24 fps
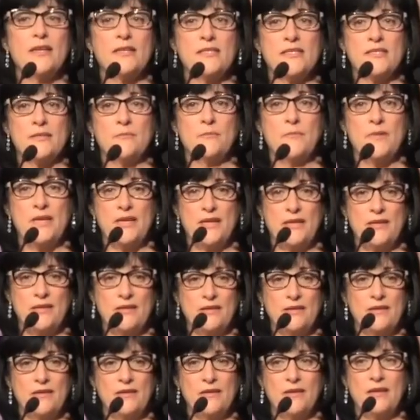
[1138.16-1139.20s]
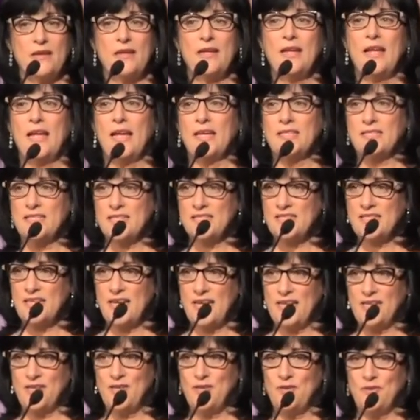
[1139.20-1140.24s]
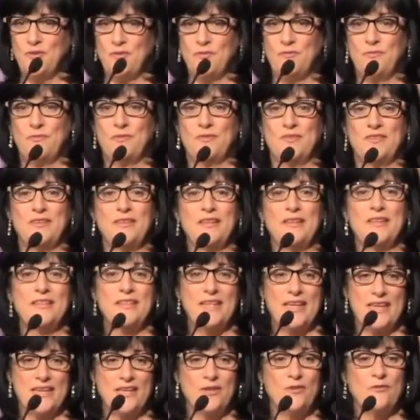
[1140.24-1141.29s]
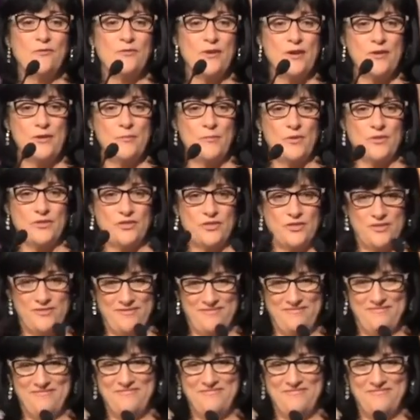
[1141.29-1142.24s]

is in me and it's in you. Thank you very much.